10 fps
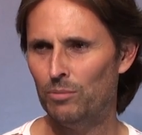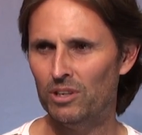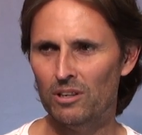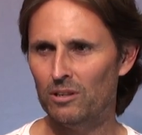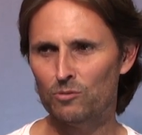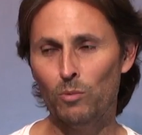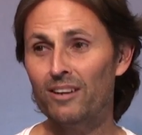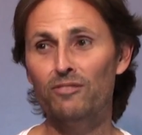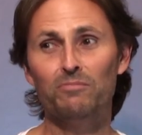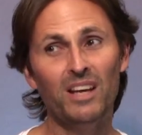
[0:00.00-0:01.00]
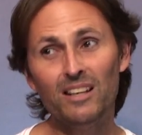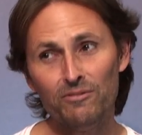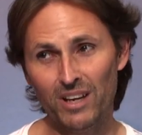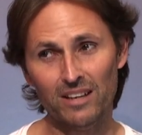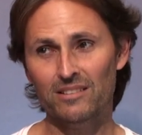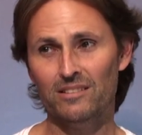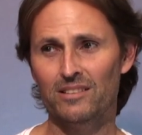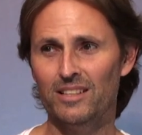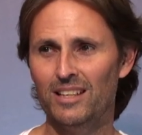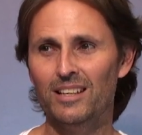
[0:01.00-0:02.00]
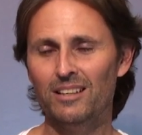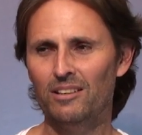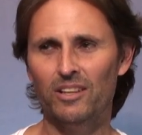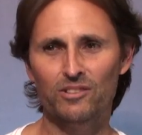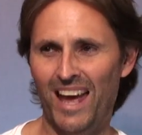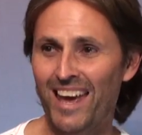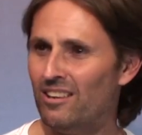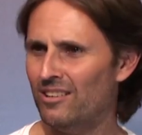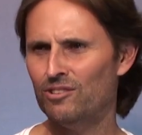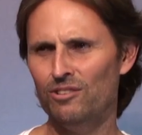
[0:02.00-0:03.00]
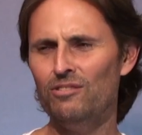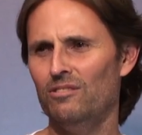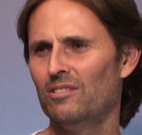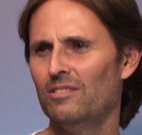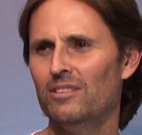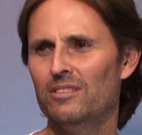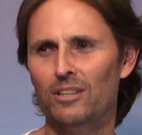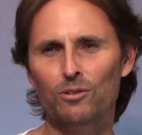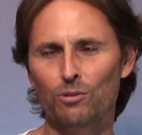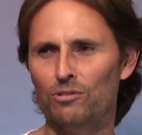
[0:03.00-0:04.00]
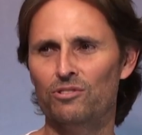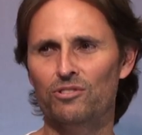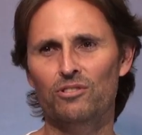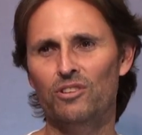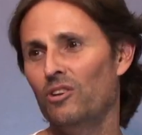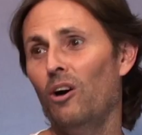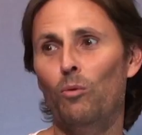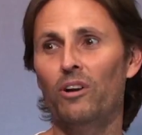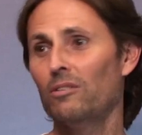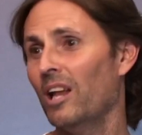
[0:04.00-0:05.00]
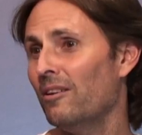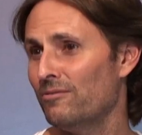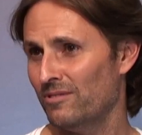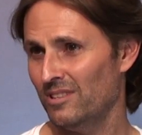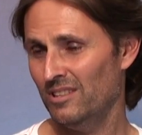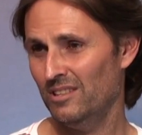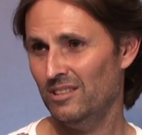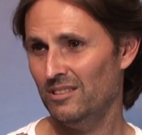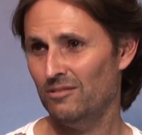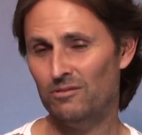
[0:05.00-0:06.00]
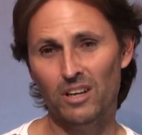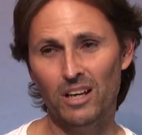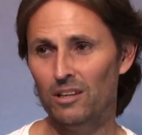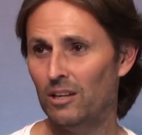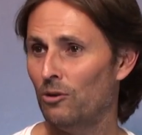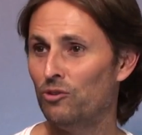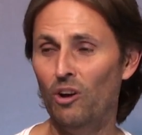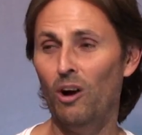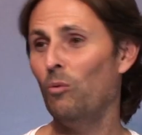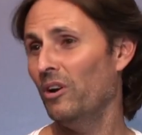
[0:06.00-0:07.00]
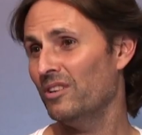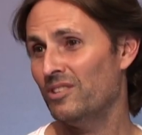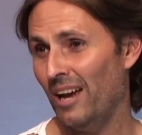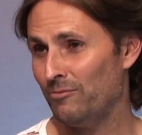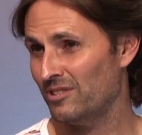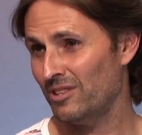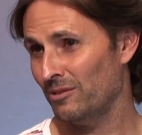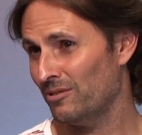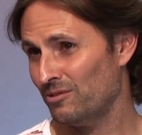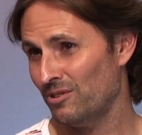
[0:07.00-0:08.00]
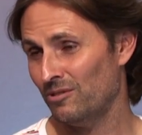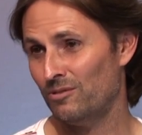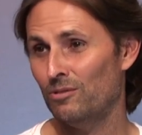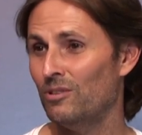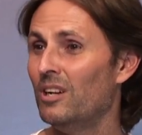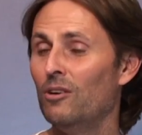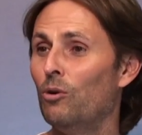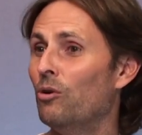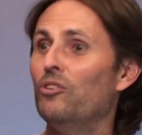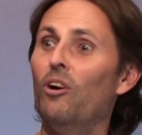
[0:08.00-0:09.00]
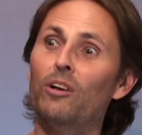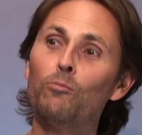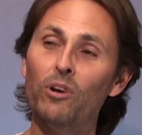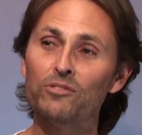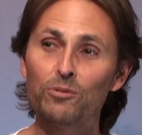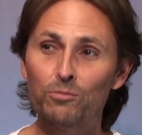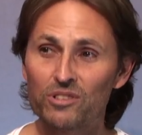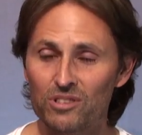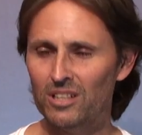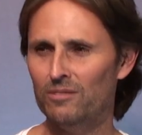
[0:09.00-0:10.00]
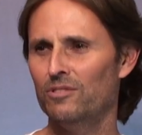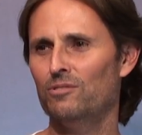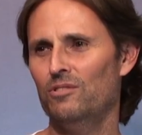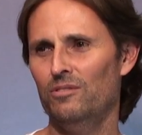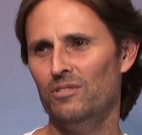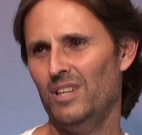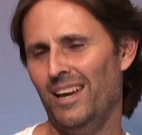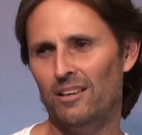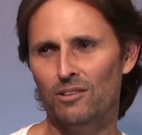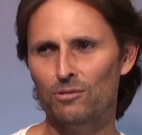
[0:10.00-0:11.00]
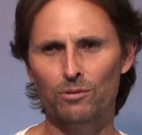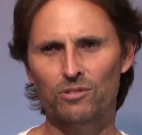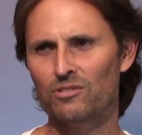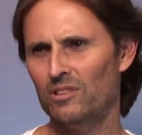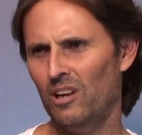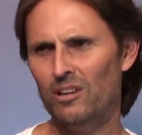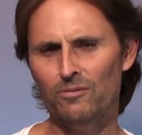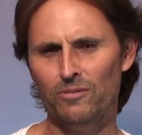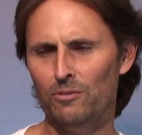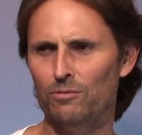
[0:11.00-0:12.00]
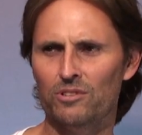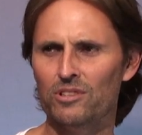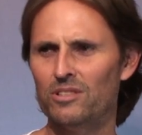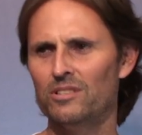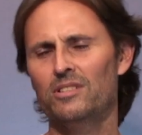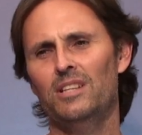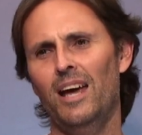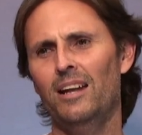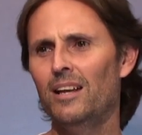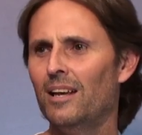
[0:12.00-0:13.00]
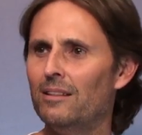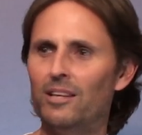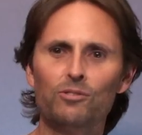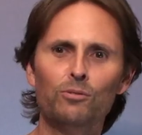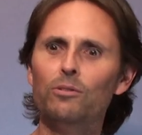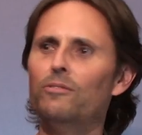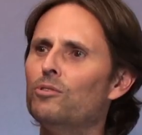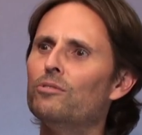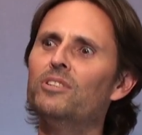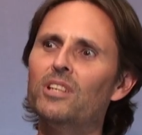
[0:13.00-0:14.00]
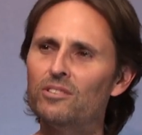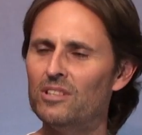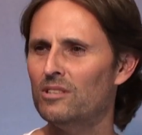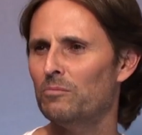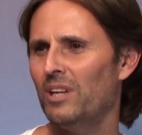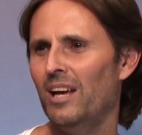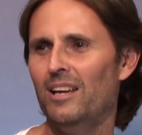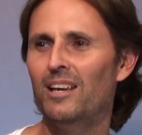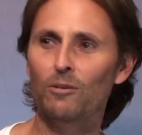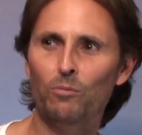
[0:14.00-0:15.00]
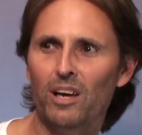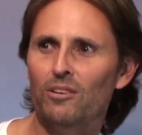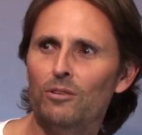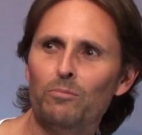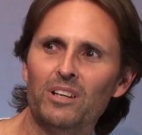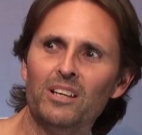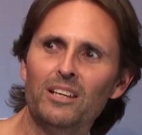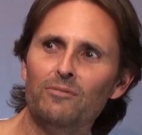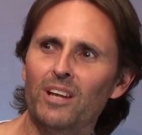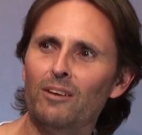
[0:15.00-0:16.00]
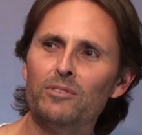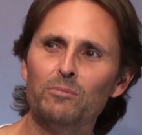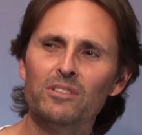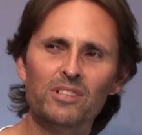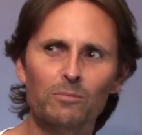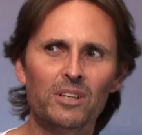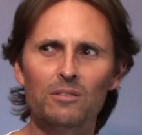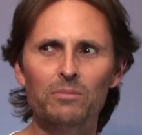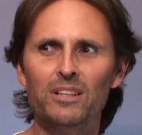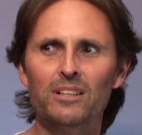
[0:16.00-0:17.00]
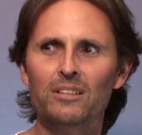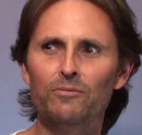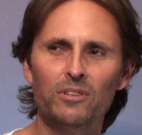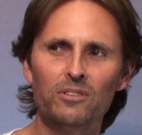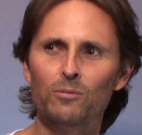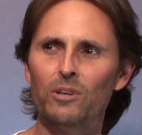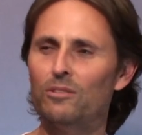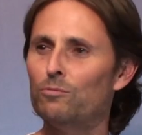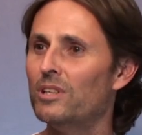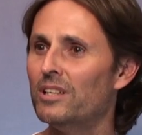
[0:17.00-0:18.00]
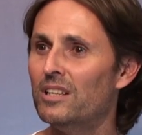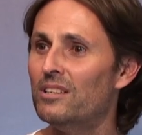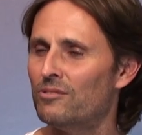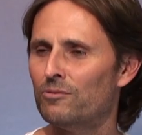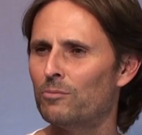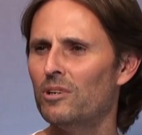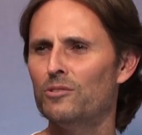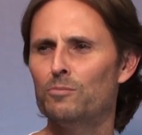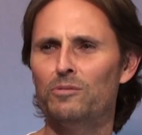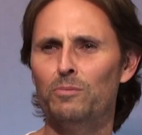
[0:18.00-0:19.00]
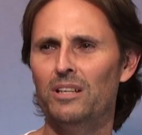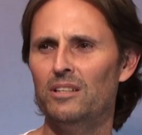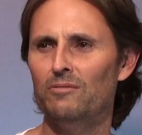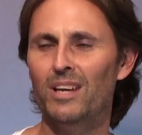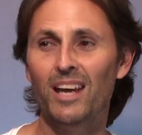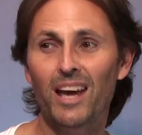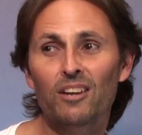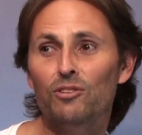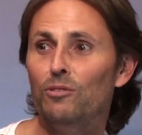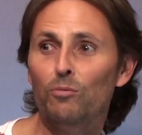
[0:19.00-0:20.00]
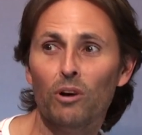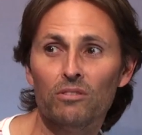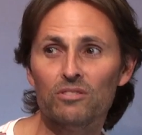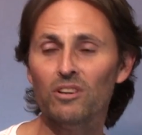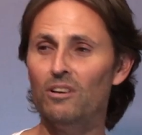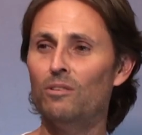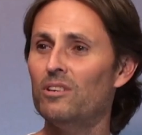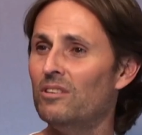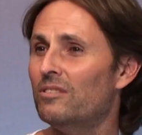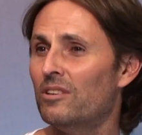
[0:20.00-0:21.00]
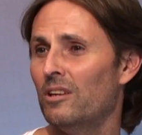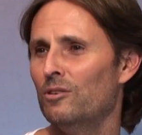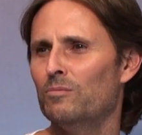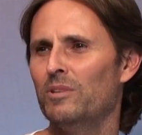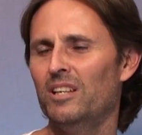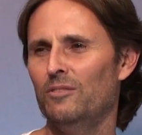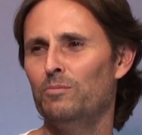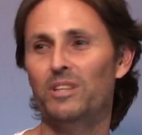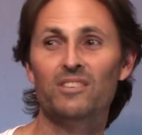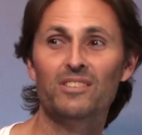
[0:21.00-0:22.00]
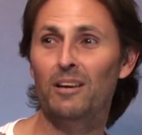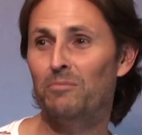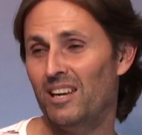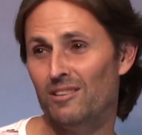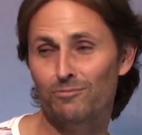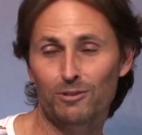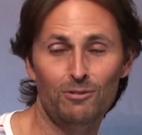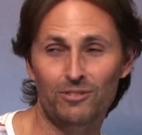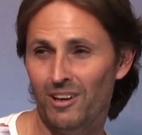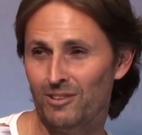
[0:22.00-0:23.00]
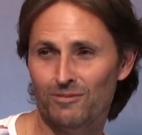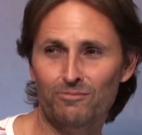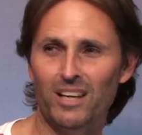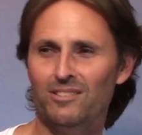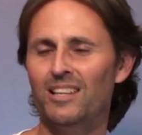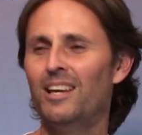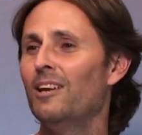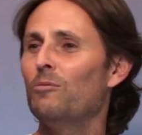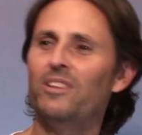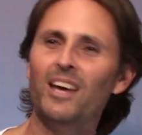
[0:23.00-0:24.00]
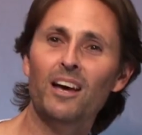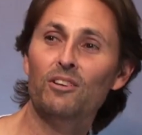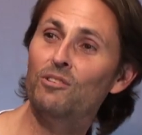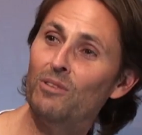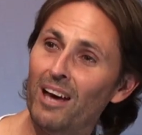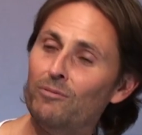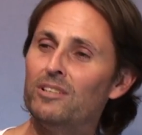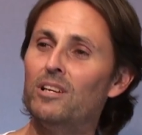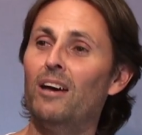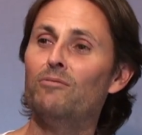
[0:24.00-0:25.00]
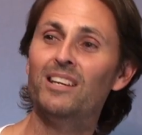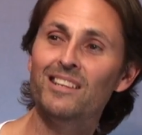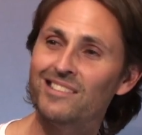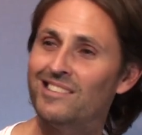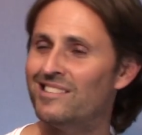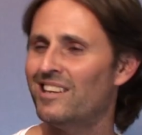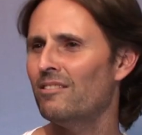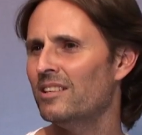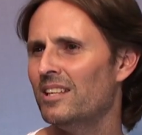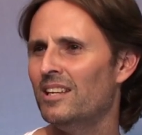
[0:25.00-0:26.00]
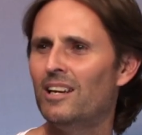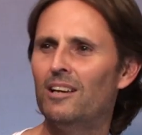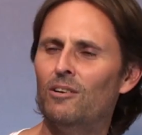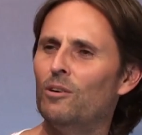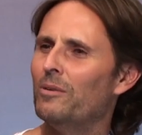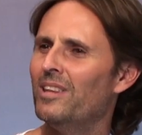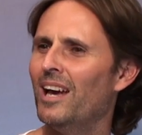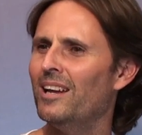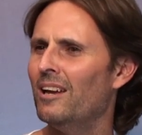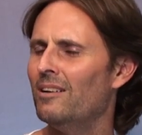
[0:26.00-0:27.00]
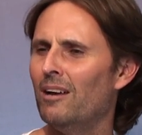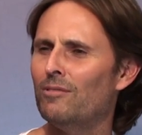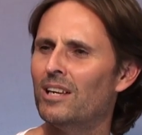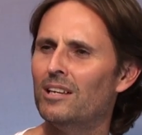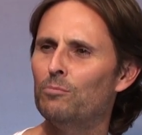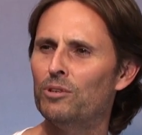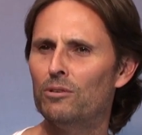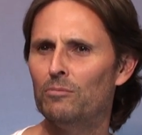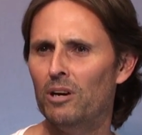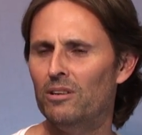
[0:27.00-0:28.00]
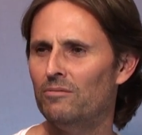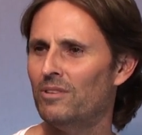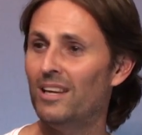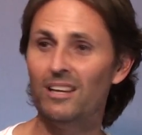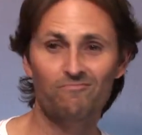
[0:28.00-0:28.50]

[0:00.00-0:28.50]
But it's one of many factors. There's anger too that causes you to not want to love, yeah. right? Not want to have to tell the truth or not want to receive the truth. Anger causes a lot of the resistance to that. There's all of your addictions in play where you believe love to be something completely different to what it really is from God's perspective. And you want to hold on to those beliefs because they make you feel all nice and fuzzy without you having to have any sincerity or without having any pure motive.